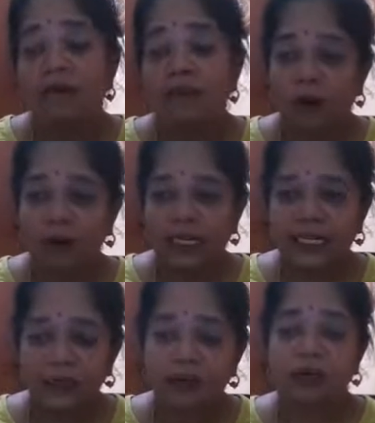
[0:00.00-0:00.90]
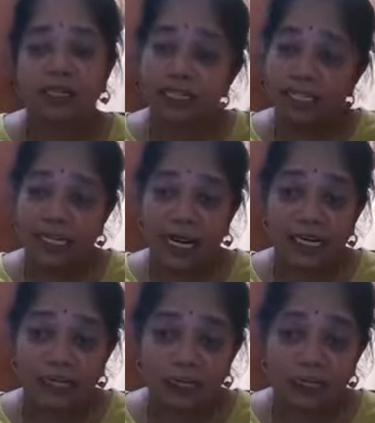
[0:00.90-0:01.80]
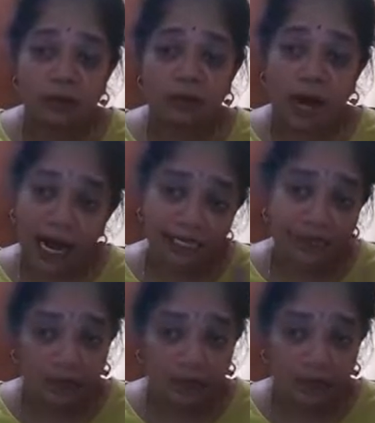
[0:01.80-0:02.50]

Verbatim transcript: We already know that she has, so has